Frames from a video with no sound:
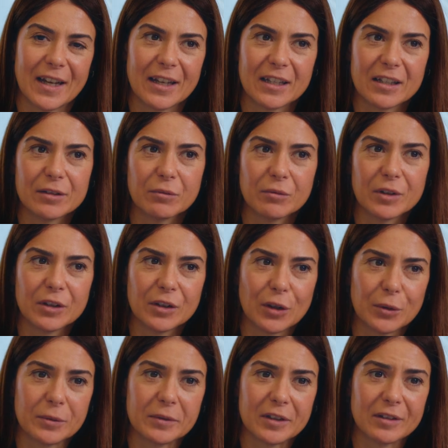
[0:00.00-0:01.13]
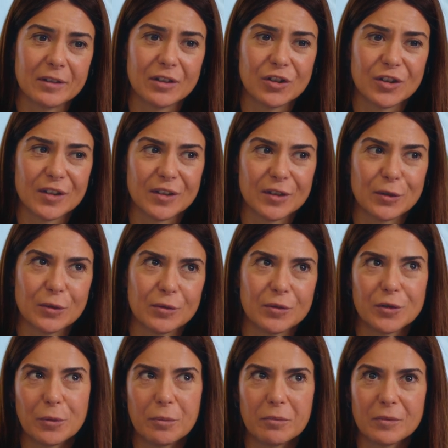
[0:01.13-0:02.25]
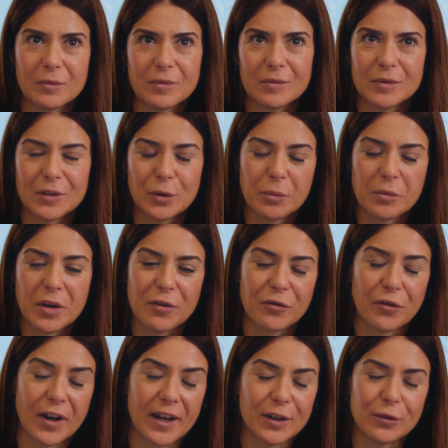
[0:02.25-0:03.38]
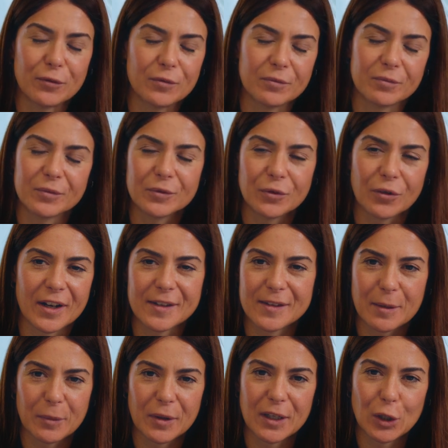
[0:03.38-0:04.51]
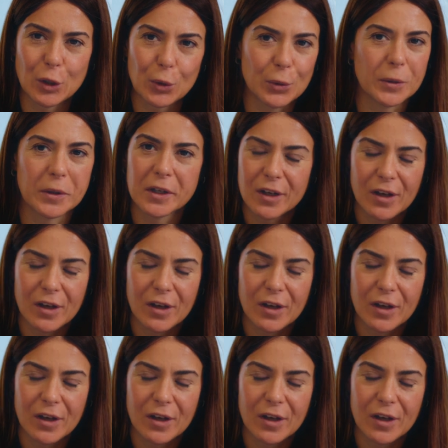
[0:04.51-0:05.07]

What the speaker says: And just don't be afraid of try something new,